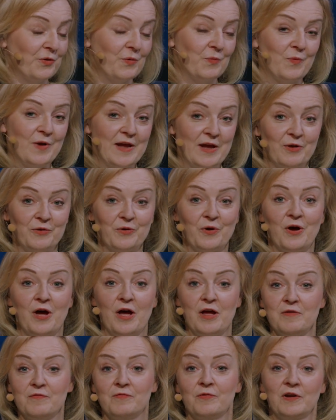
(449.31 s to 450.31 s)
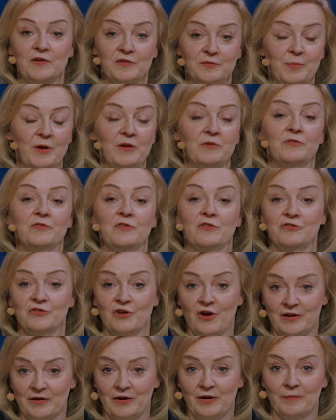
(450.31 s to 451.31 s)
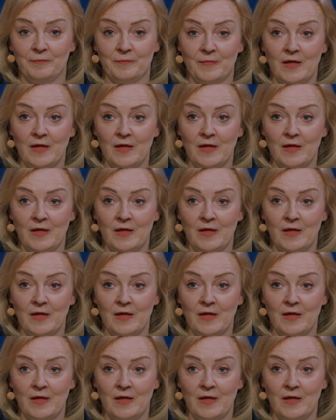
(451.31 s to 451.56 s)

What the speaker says: that we are not overexposed to China.